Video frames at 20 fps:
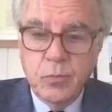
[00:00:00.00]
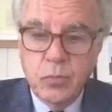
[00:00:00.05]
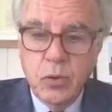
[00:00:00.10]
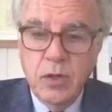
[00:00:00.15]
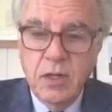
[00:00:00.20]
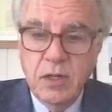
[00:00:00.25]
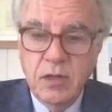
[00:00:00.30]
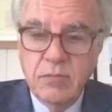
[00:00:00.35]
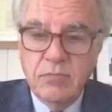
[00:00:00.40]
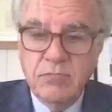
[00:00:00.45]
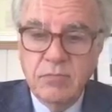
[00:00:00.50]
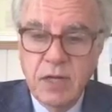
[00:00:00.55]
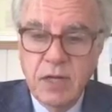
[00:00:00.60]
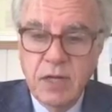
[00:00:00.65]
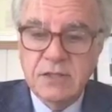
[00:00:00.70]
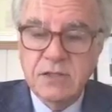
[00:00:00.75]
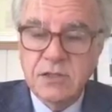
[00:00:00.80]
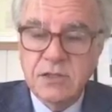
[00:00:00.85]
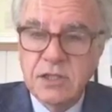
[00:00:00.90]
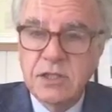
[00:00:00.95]
pretty
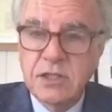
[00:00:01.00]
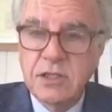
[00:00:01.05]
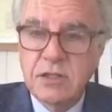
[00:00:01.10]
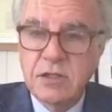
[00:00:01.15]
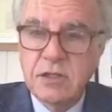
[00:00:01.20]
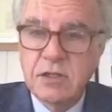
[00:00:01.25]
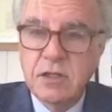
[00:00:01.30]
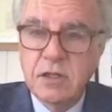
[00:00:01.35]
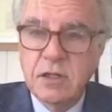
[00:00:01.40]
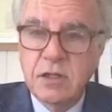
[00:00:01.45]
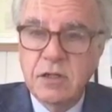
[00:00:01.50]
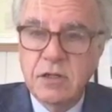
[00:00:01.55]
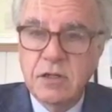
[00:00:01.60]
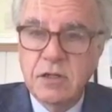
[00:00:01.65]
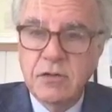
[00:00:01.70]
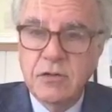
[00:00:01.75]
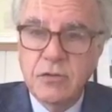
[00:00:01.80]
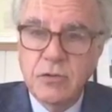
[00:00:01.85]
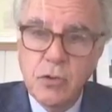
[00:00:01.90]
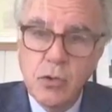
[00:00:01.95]
nasty
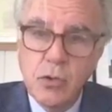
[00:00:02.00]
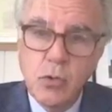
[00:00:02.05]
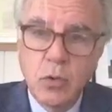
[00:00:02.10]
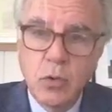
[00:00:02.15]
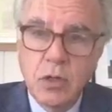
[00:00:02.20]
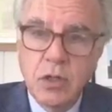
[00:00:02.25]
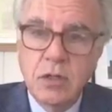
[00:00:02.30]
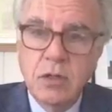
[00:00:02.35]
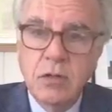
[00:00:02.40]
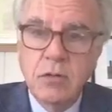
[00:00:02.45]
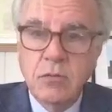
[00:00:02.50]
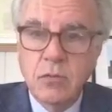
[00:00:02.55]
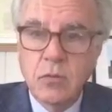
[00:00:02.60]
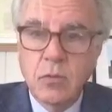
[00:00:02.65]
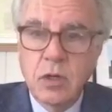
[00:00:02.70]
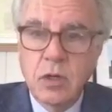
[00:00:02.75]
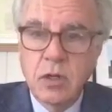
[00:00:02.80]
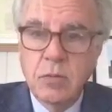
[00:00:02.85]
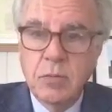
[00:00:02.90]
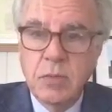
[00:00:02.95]
new one,
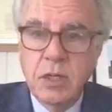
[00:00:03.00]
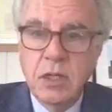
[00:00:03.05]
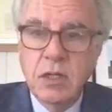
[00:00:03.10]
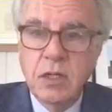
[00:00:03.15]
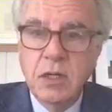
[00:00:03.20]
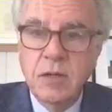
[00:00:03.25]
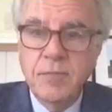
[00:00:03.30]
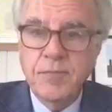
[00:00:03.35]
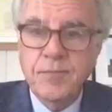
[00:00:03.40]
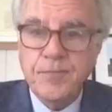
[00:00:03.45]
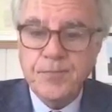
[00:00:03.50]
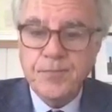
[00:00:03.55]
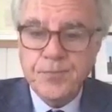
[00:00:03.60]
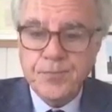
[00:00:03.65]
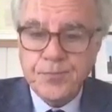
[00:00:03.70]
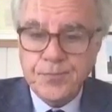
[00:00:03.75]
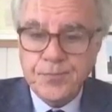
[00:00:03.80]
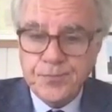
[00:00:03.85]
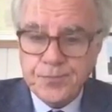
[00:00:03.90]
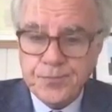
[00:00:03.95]
1B,
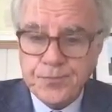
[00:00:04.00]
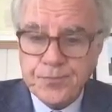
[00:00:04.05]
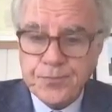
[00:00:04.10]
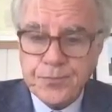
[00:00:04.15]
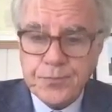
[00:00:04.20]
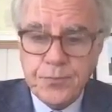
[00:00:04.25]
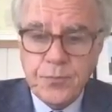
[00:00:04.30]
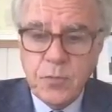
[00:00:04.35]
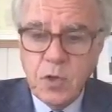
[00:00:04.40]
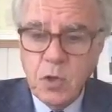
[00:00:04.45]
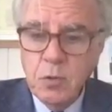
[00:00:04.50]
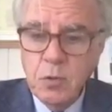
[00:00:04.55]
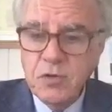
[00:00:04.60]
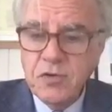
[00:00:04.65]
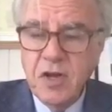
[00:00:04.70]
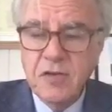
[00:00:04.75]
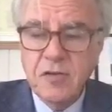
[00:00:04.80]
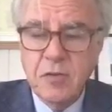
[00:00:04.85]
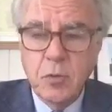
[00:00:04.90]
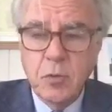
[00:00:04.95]

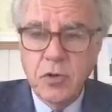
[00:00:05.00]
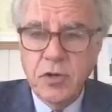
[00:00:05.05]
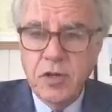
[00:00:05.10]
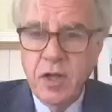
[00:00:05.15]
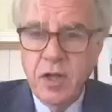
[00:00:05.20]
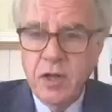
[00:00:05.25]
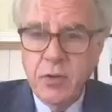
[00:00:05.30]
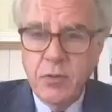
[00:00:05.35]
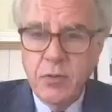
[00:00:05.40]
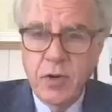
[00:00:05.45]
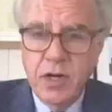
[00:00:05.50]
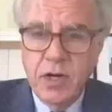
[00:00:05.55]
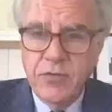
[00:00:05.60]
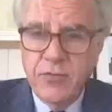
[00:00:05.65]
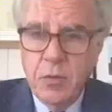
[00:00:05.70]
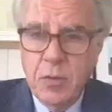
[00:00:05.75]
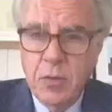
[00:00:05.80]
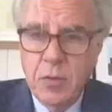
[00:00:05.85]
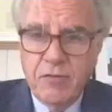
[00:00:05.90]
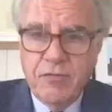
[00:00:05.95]
which has a mortality rate
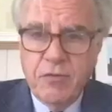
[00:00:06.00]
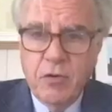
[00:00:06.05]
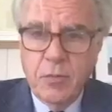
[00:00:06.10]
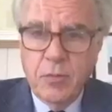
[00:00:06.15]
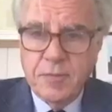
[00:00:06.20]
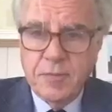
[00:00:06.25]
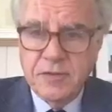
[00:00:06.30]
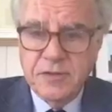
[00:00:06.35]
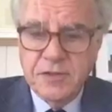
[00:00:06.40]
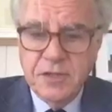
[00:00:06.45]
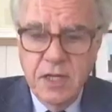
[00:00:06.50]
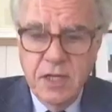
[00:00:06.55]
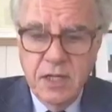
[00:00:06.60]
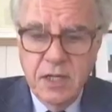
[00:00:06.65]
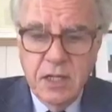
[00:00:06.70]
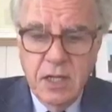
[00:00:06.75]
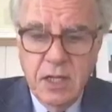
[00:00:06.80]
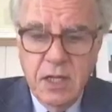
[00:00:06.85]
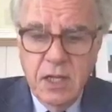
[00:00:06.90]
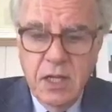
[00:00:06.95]
of about
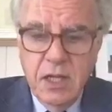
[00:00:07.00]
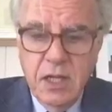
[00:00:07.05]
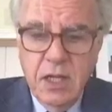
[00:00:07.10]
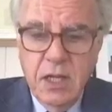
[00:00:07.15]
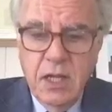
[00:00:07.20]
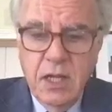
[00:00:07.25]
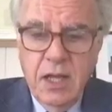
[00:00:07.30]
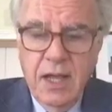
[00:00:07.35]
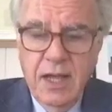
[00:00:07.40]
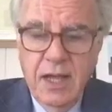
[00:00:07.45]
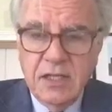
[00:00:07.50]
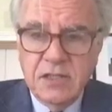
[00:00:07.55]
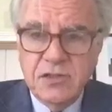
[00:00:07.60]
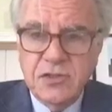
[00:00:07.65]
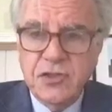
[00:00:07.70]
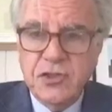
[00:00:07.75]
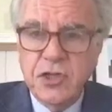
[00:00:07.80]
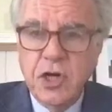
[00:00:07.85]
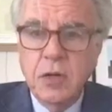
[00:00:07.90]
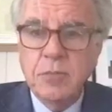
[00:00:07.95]
4%,
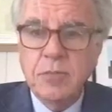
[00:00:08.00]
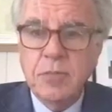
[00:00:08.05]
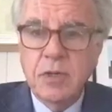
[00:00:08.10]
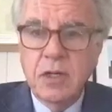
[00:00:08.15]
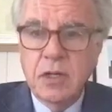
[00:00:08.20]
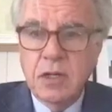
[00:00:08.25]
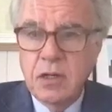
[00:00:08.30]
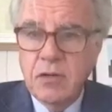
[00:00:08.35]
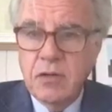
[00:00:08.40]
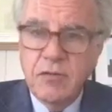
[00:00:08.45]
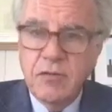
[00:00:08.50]
has jumped